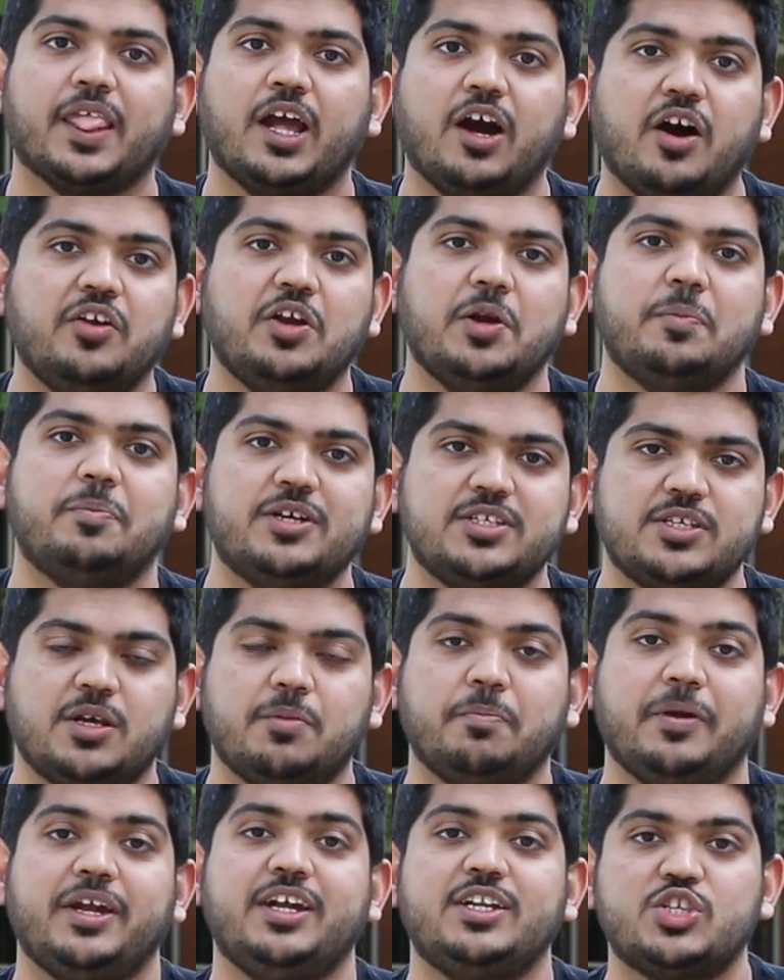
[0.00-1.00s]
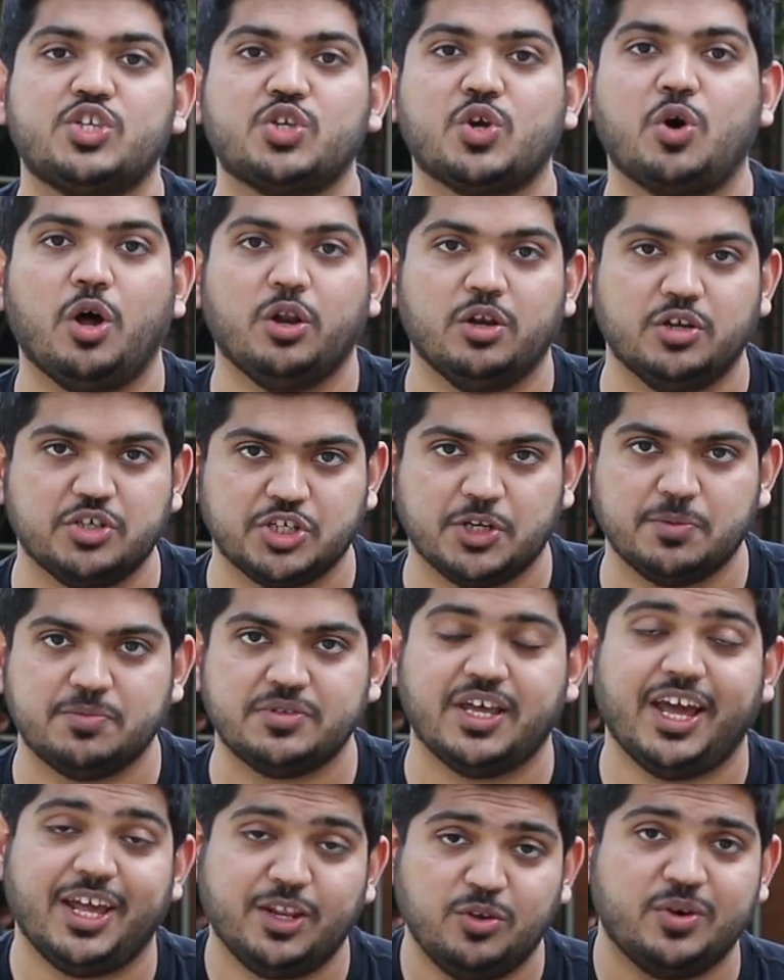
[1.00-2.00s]
100% paid
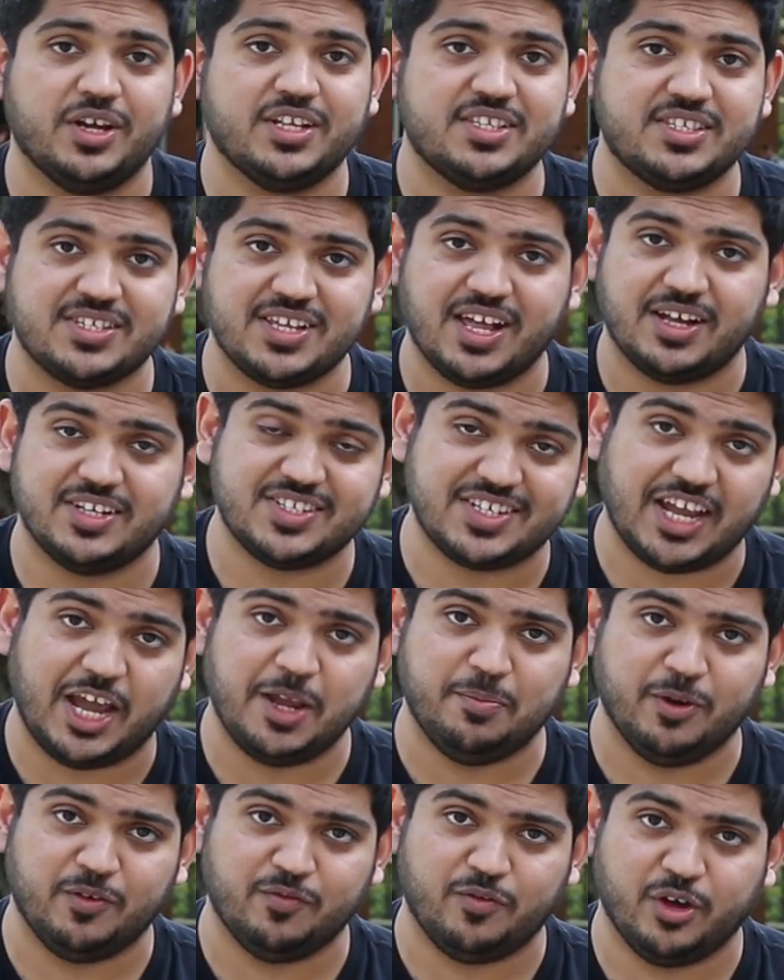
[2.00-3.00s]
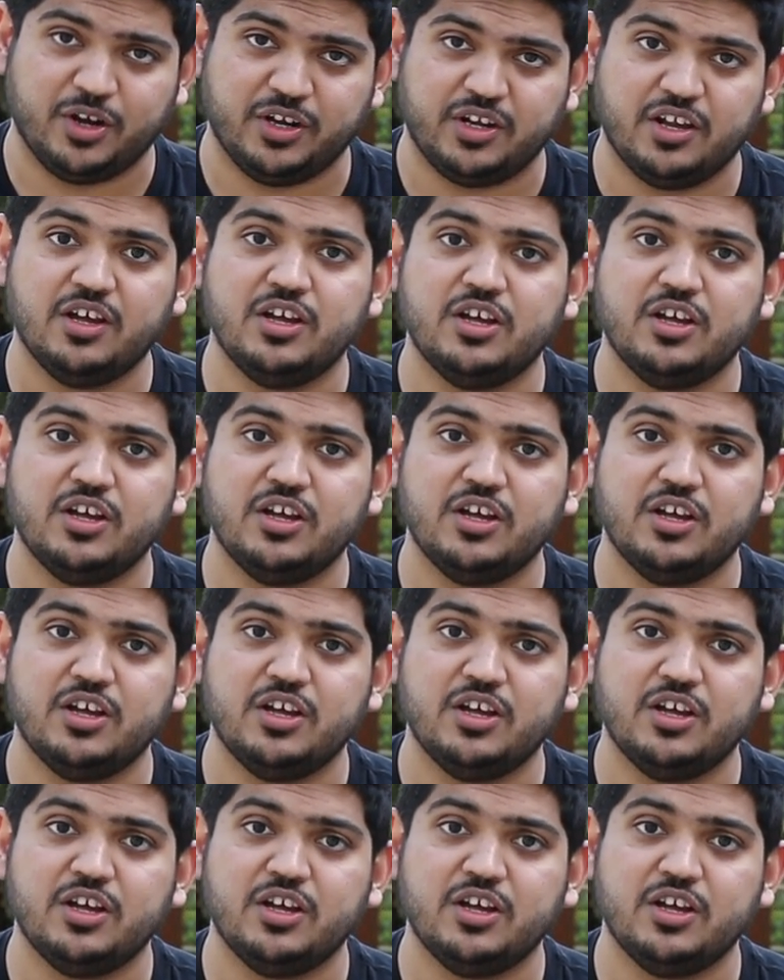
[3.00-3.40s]
scholarships and you get some stipend for it.